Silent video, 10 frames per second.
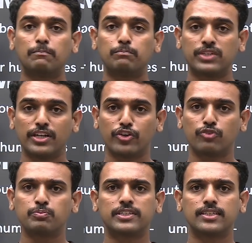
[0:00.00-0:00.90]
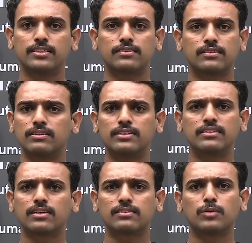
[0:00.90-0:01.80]
theory of machines, these
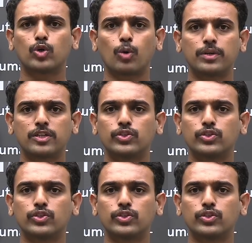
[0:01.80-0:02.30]
are some topics